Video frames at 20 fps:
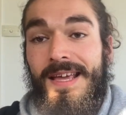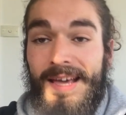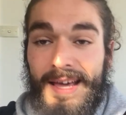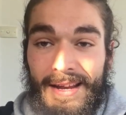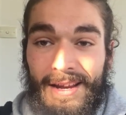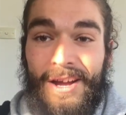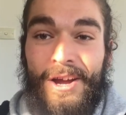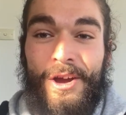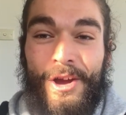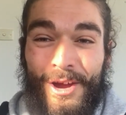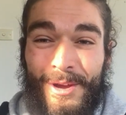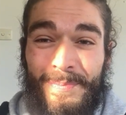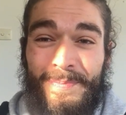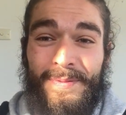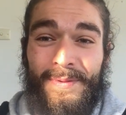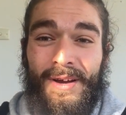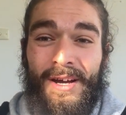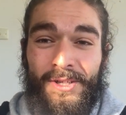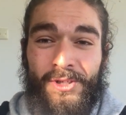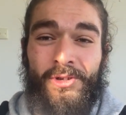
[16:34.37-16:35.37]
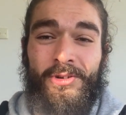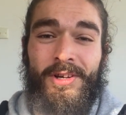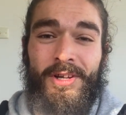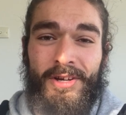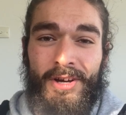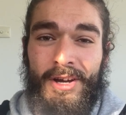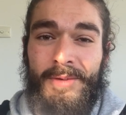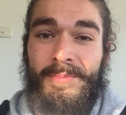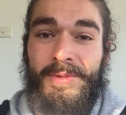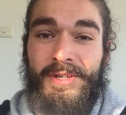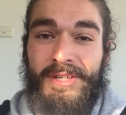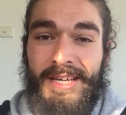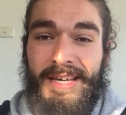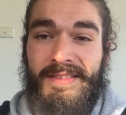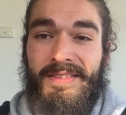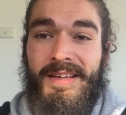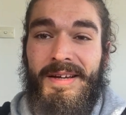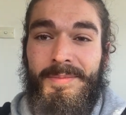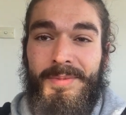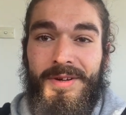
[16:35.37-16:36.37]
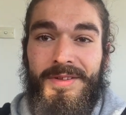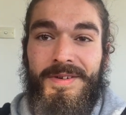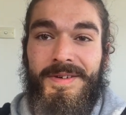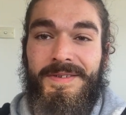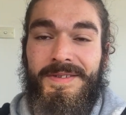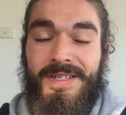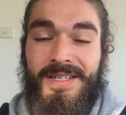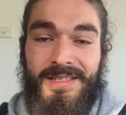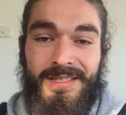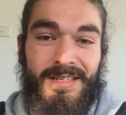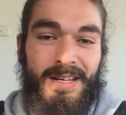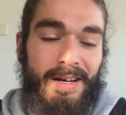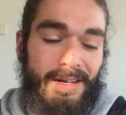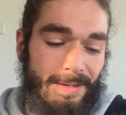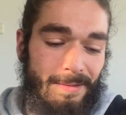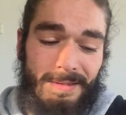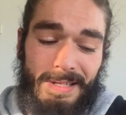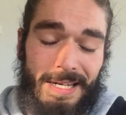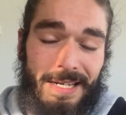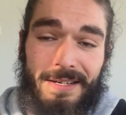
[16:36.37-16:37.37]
And I truly hope you get there, brother, because I